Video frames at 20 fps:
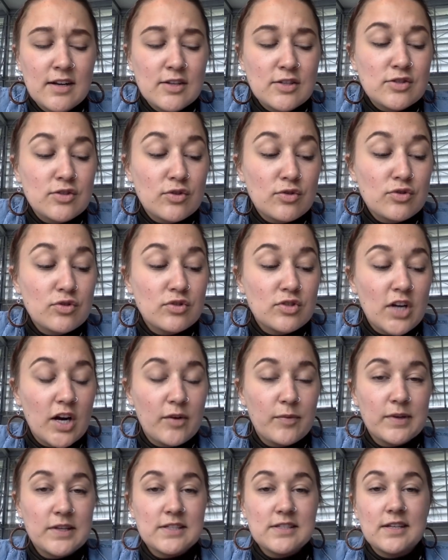Social
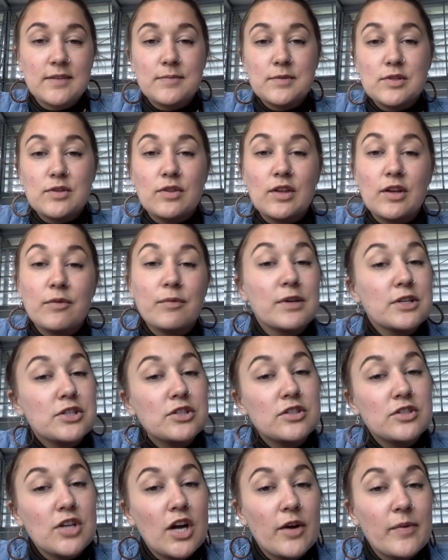Darwinism. So the
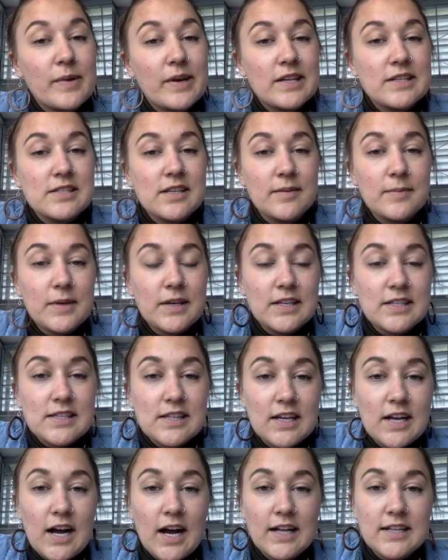original Darwinism is
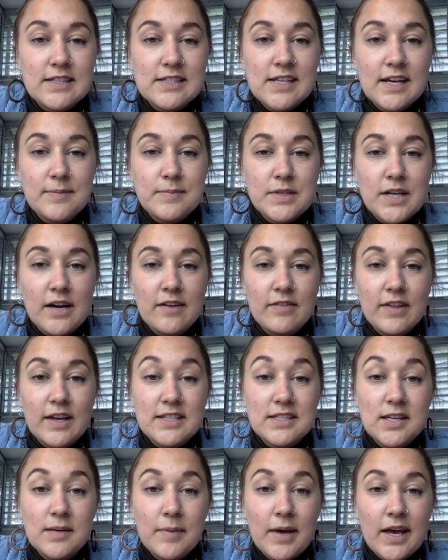the concept of like
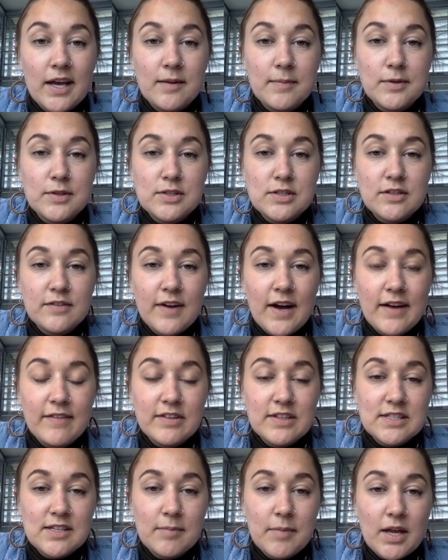some animals survive
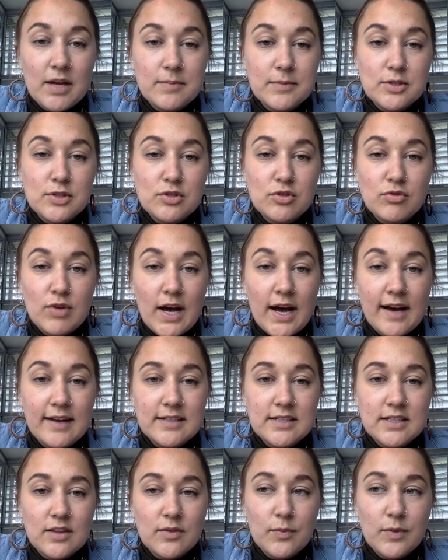and some animals do
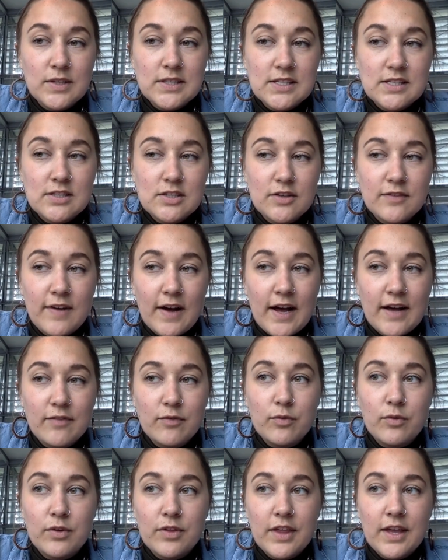not, and the ones that survive
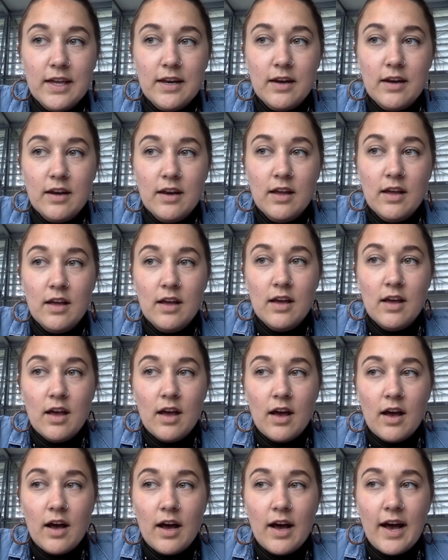will then
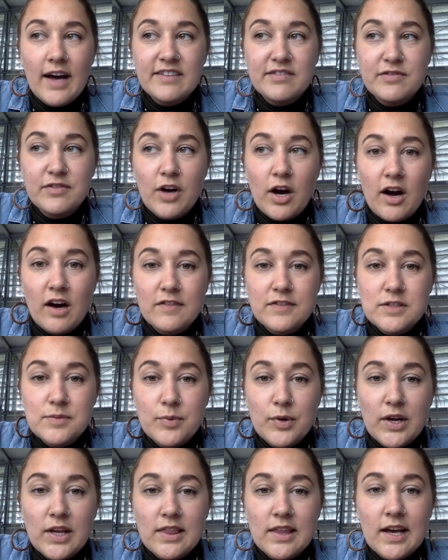have
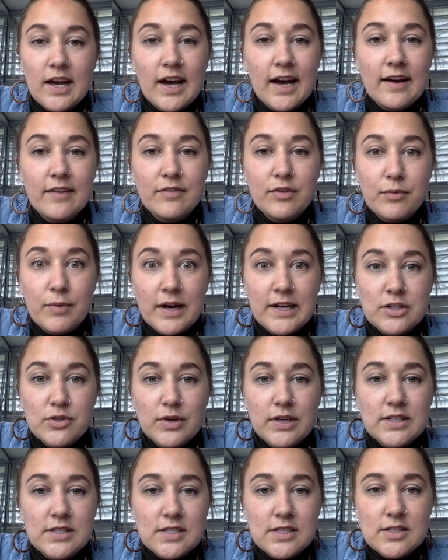offspring that have the right
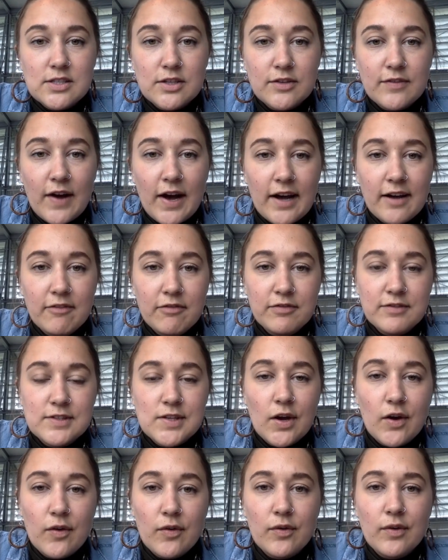traits to survive.
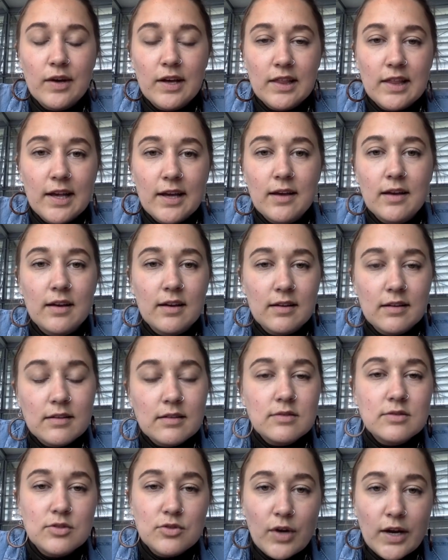So it like
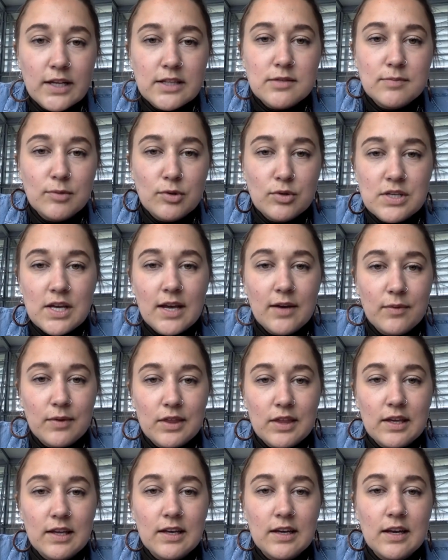traits mutate
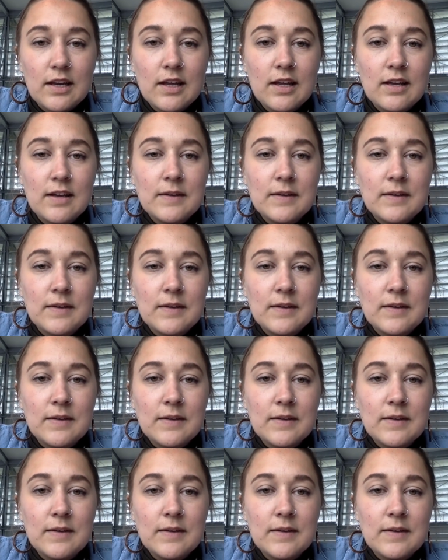within